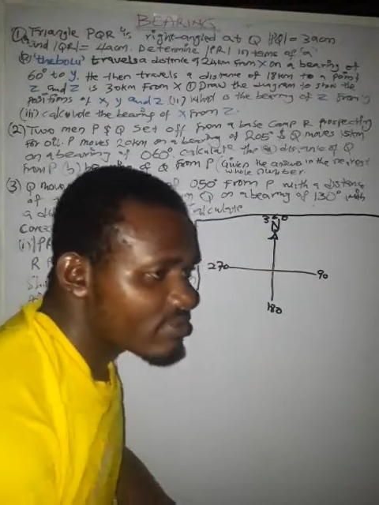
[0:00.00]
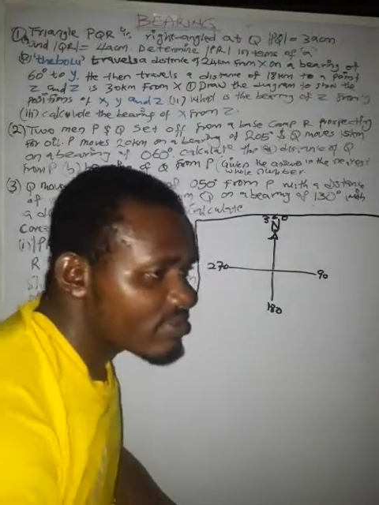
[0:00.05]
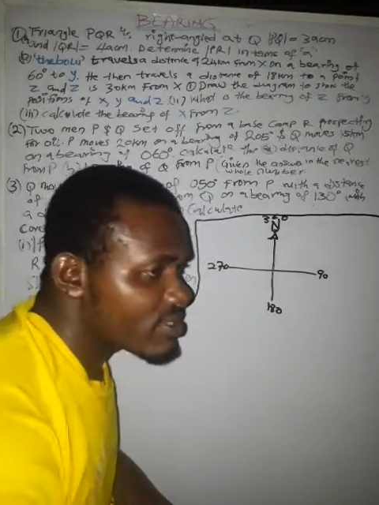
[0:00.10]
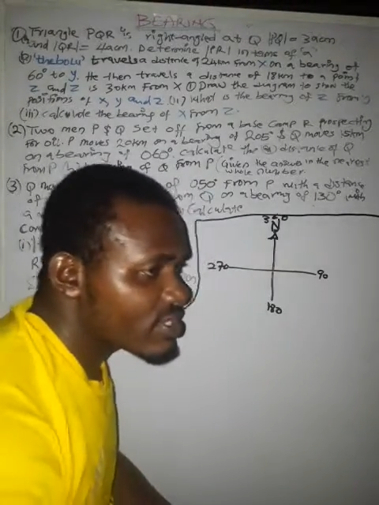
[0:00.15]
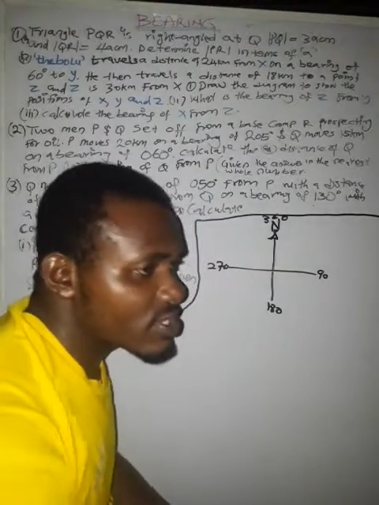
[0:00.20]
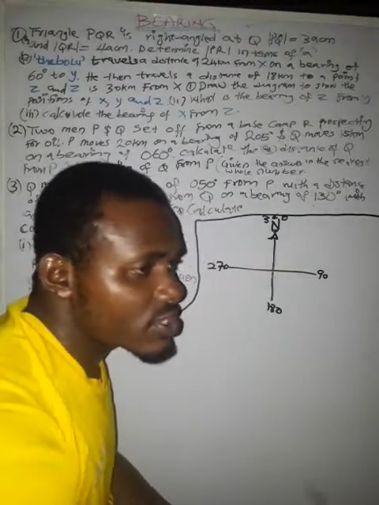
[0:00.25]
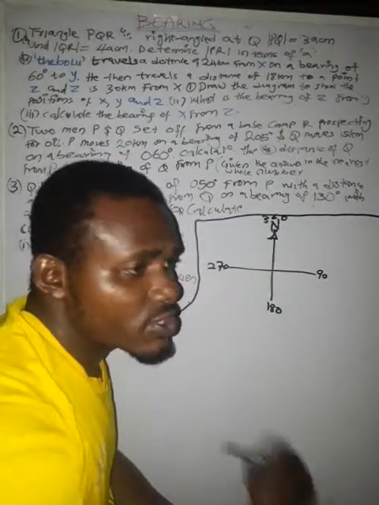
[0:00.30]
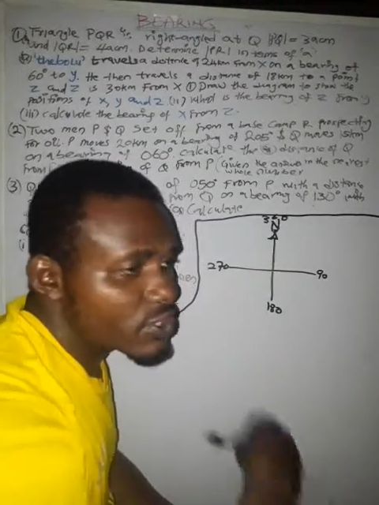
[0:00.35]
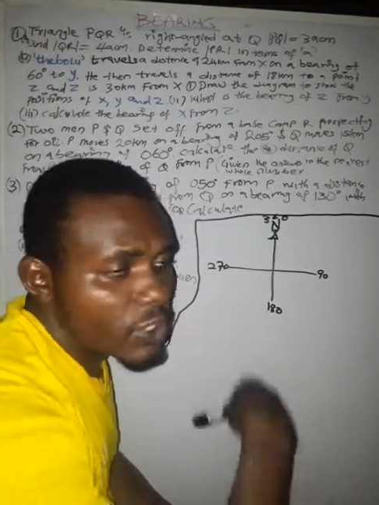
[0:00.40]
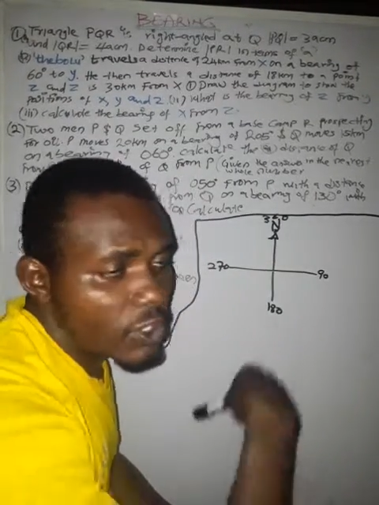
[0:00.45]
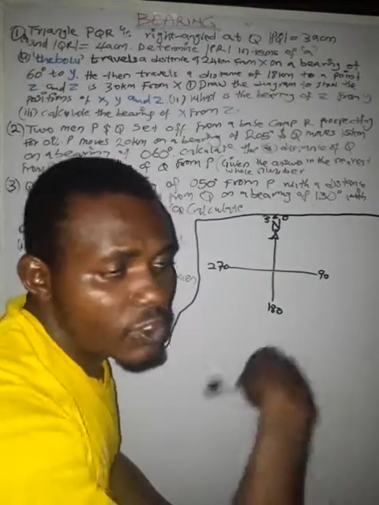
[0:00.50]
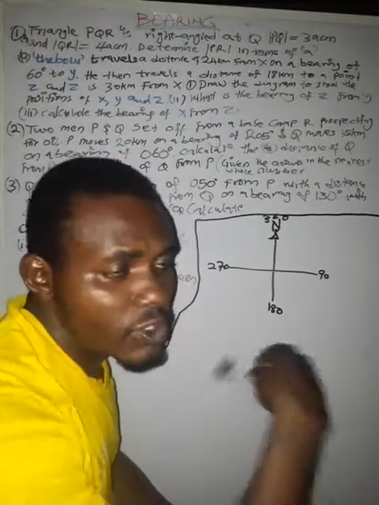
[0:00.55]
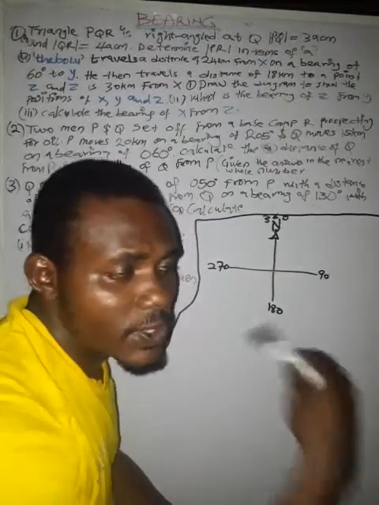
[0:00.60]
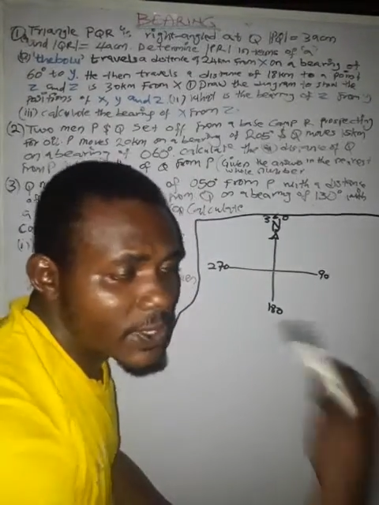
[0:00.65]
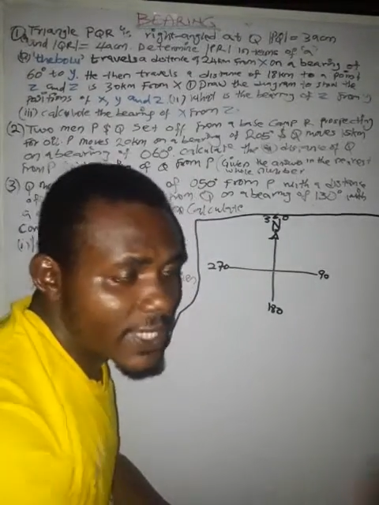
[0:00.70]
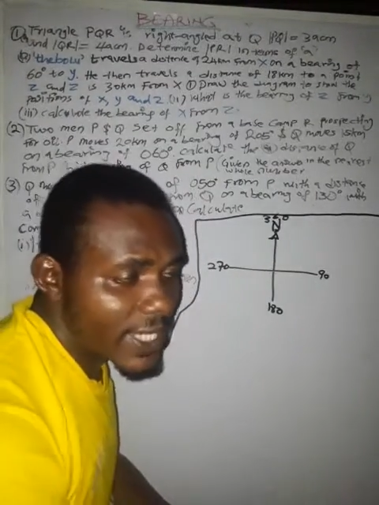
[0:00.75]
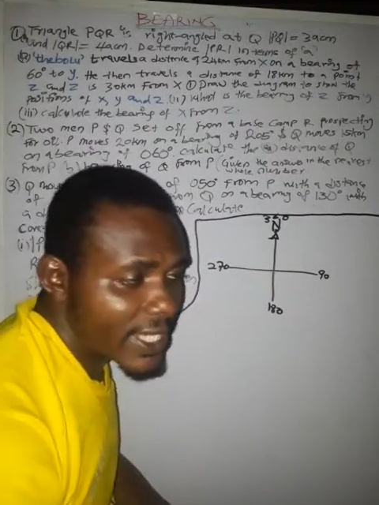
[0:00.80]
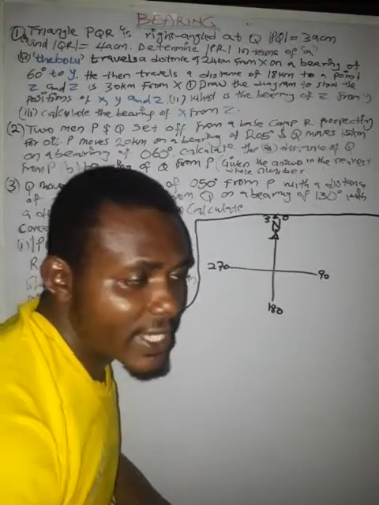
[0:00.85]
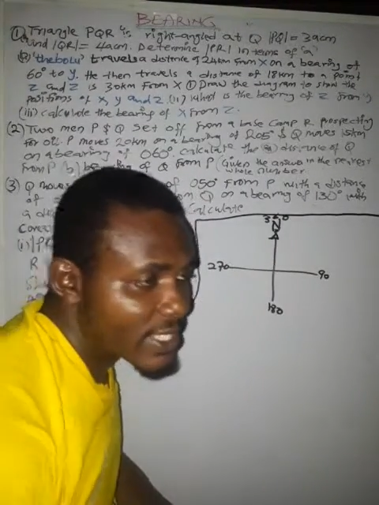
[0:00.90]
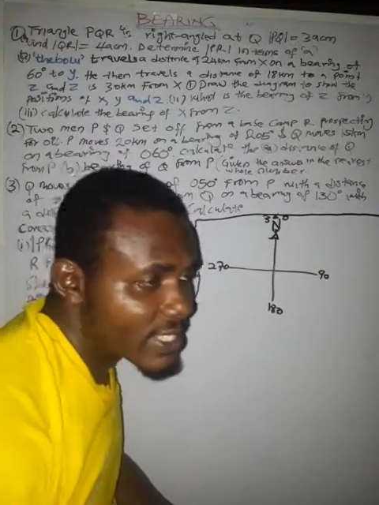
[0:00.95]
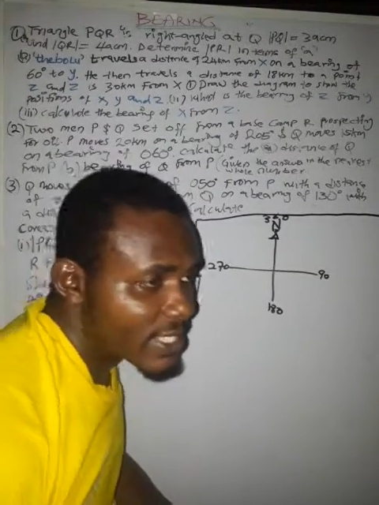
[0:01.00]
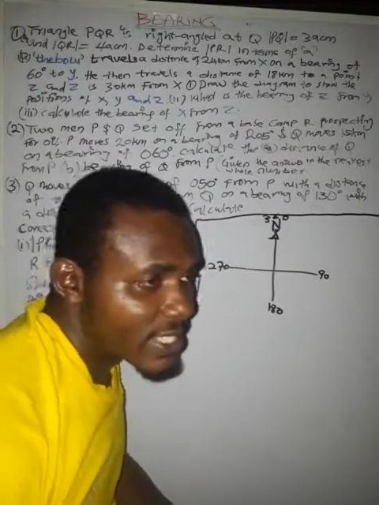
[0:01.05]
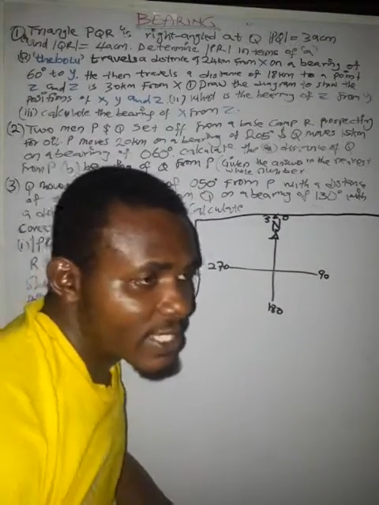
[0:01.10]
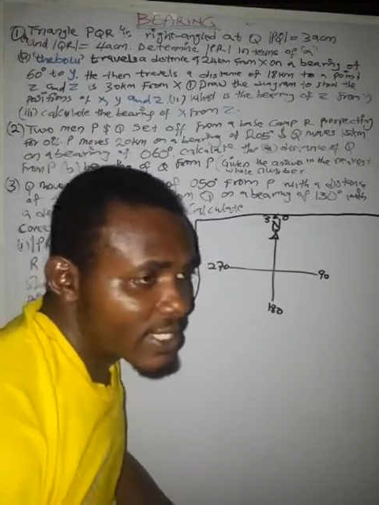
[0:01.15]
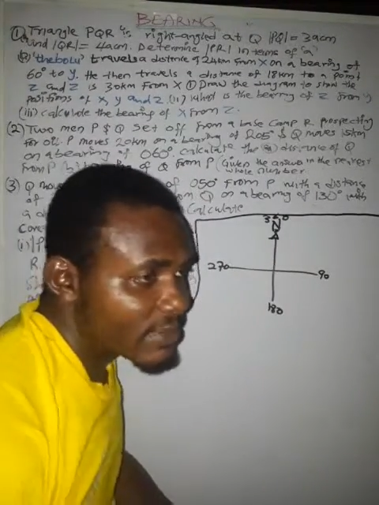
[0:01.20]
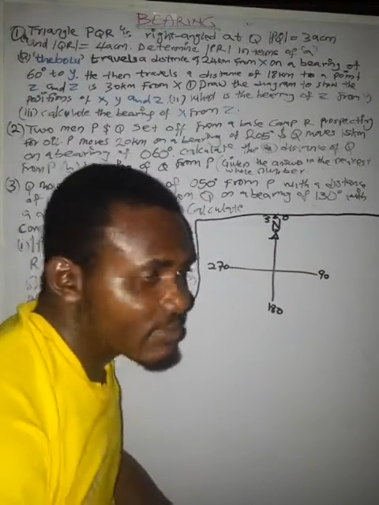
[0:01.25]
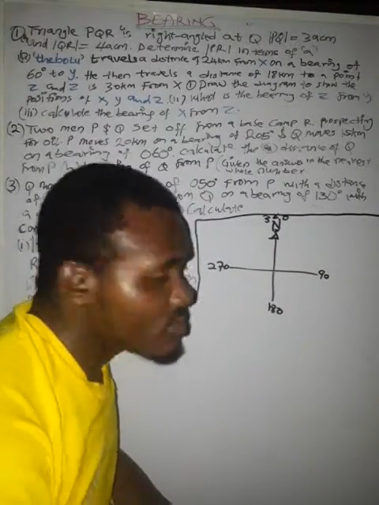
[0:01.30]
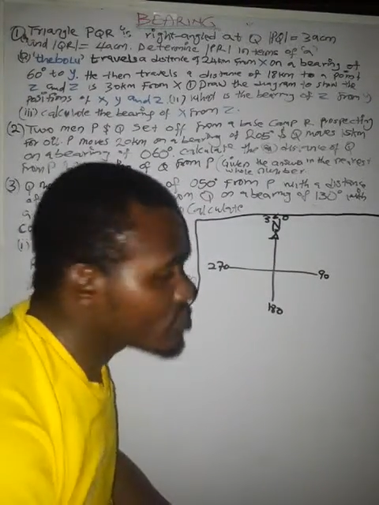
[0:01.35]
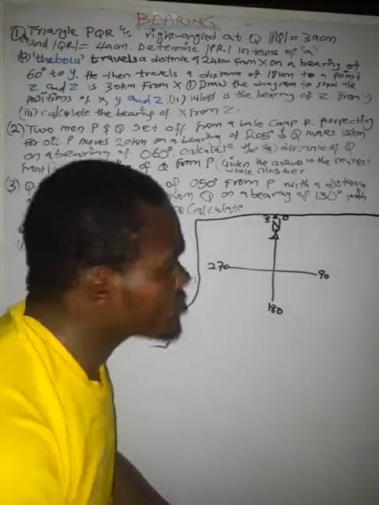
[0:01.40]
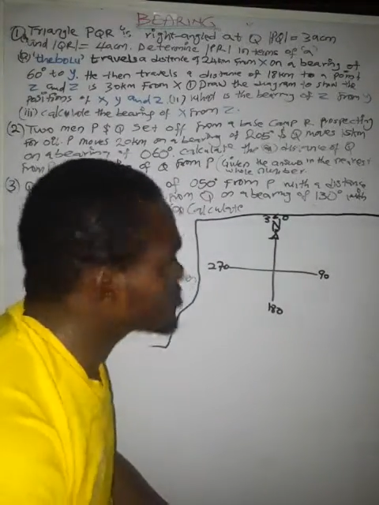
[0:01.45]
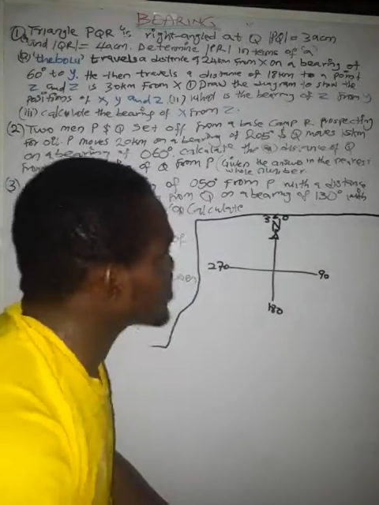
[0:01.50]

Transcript: be it 100, be